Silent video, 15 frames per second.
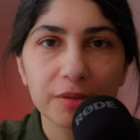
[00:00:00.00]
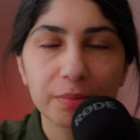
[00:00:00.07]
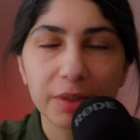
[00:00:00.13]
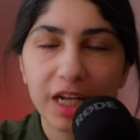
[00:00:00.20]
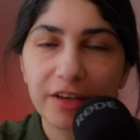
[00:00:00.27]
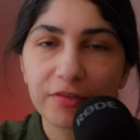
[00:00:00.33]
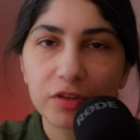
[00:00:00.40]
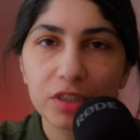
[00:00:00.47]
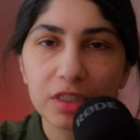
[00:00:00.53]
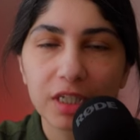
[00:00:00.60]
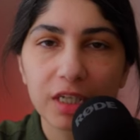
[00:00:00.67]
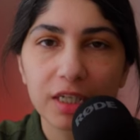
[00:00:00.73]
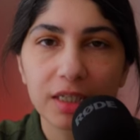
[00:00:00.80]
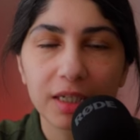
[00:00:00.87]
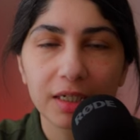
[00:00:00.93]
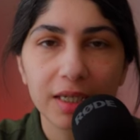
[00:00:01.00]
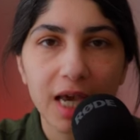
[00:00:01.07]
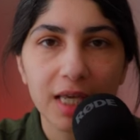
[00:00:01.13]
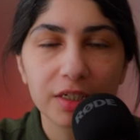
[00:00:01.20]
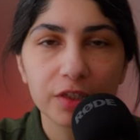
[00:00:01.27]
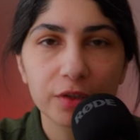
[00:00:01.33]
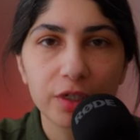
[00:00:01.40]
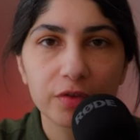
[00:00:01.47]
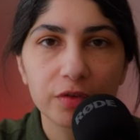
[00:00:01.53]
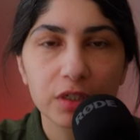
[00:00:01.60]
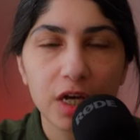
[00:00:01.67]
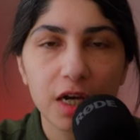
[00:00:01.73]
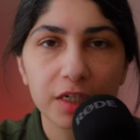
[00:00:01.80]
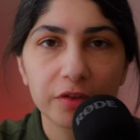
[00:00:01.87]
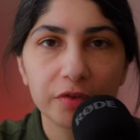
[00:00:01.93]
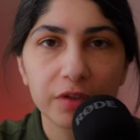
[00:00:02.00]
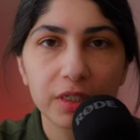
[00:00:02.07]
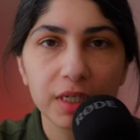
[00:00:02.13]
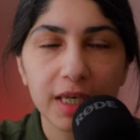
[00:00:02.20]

but I have to say that CANDID Street Photography